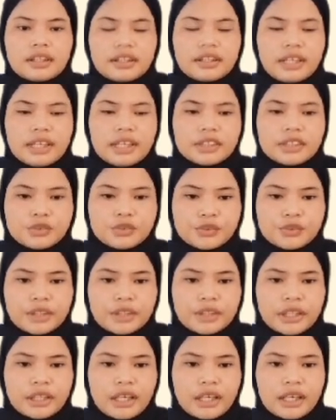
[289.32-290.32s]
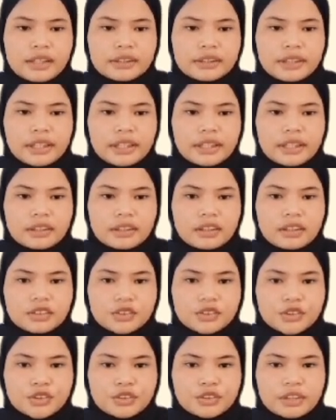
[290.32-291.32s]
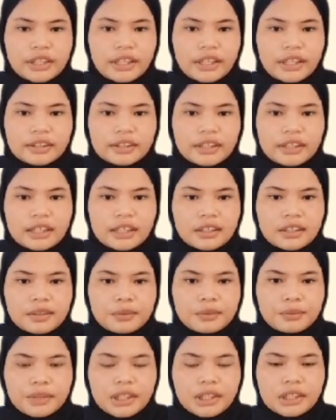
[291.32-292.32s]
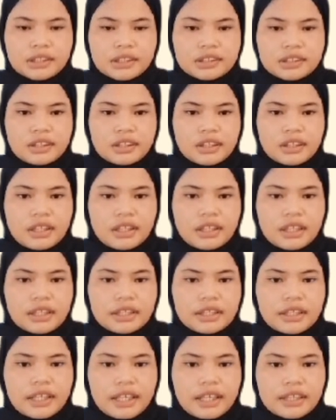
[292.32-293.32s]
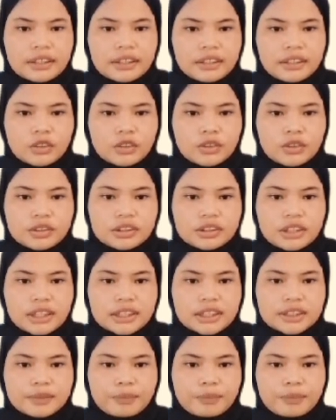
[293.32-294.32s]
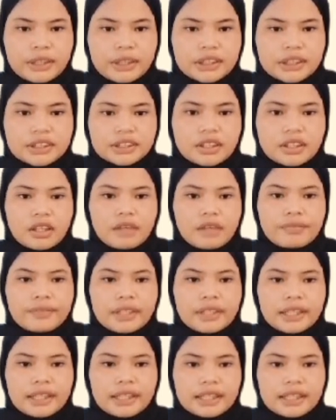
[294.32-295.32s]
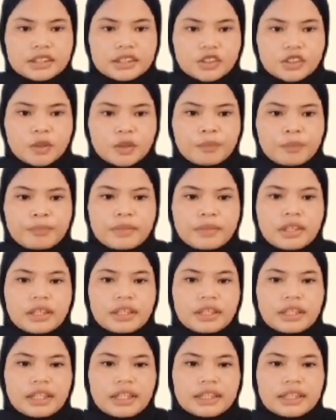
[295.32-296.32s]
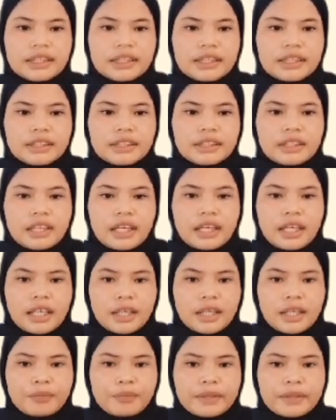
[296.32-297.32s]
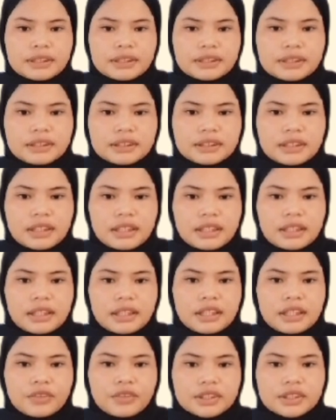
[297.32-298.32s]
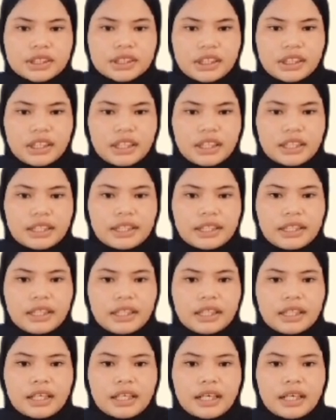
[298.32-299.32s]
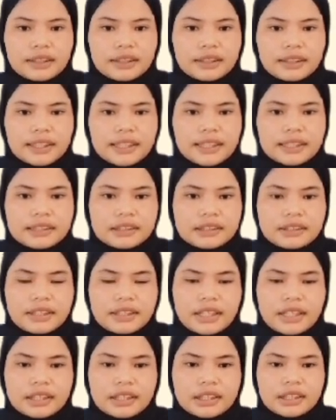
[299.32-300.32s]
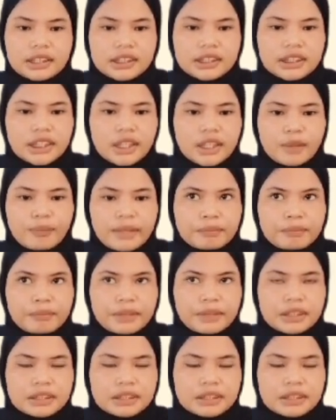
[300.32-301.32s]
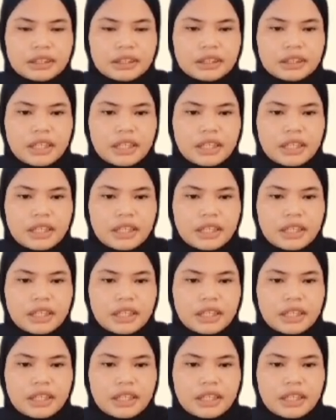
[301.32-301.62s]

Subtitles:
the students are there to learn the language. In the enclosed space of the classroom, nothing happens linguistically unless the teacher makes it